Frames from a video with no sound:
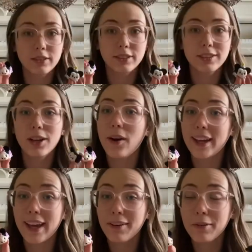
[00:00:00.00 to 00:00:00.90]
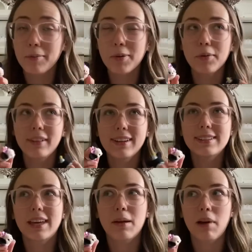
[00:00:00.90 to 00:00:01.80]
So I can't remember what these
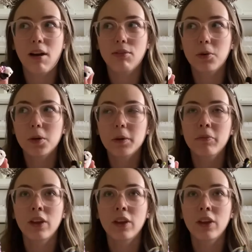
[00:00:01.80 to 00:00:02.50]
came out for.